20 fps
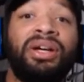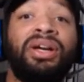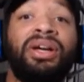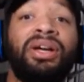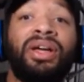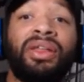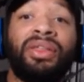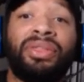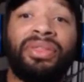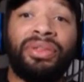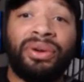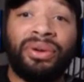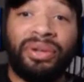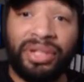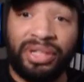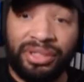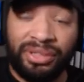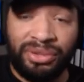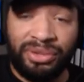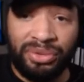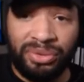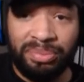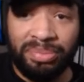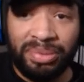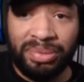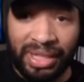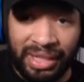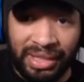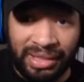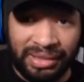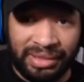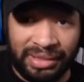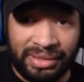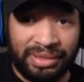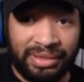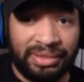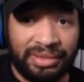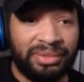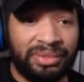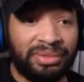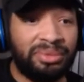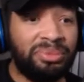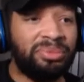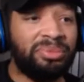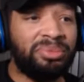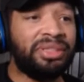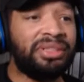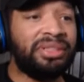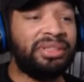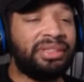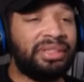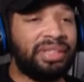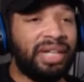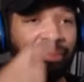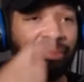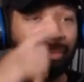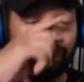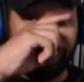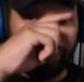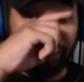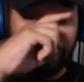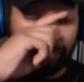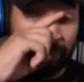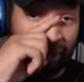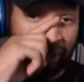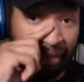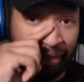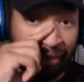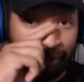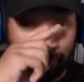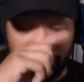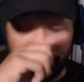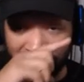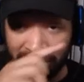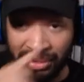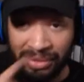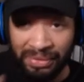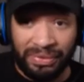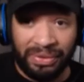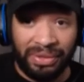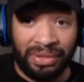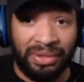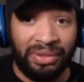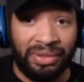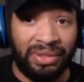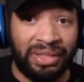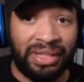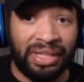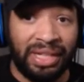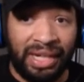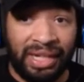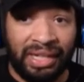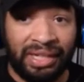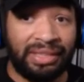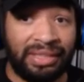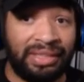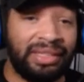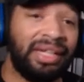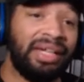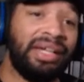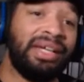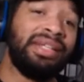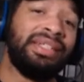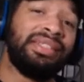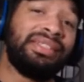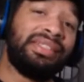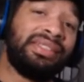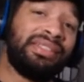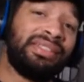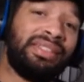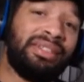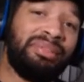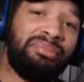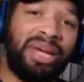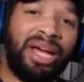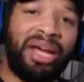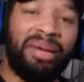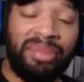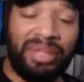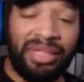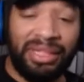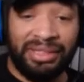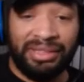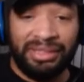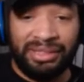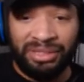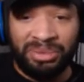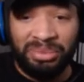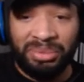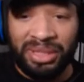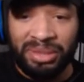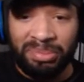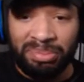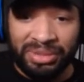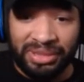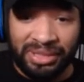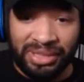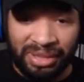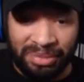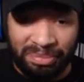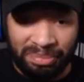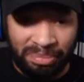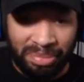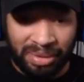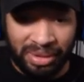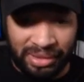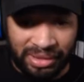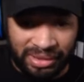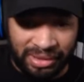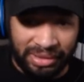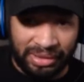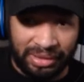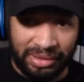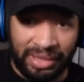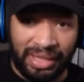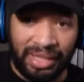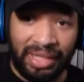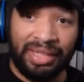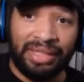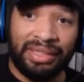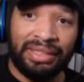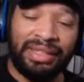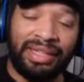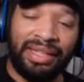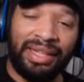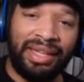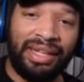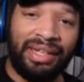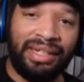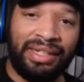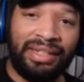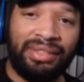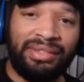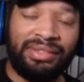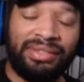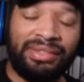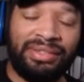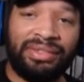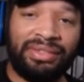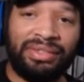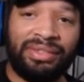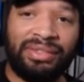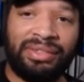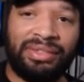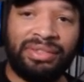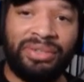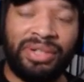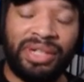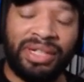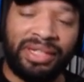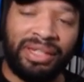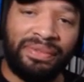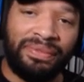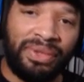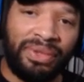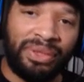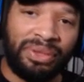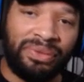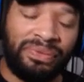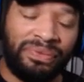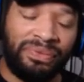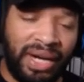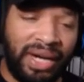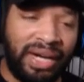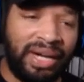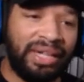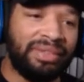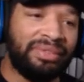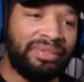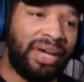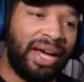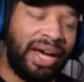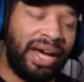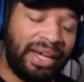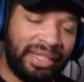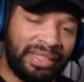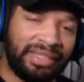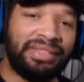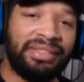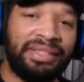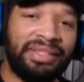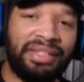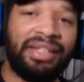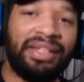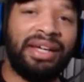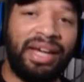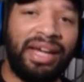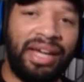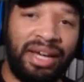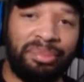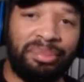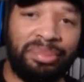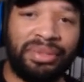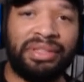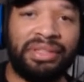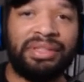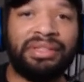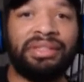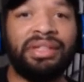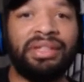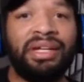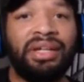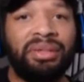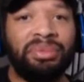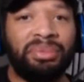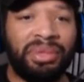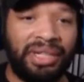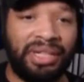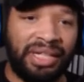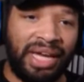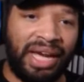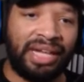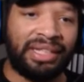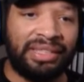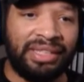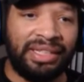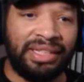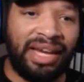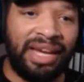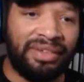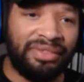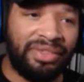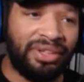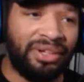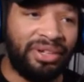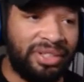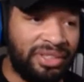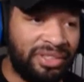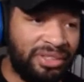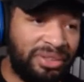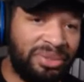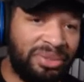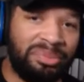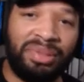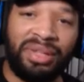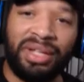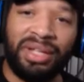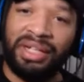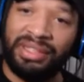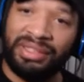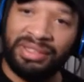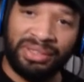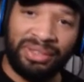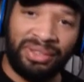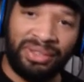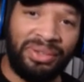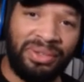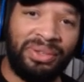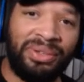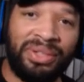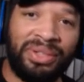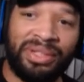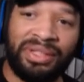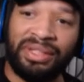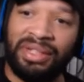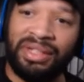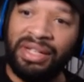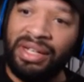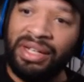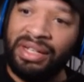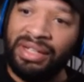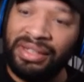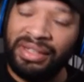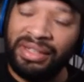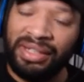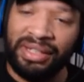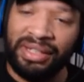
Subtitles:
32 players, which I'm assuming that's going to be for the online, since the map is 20% bigger than Grand Theft Auto 5. I can see that happening, where they actually have 32 players on the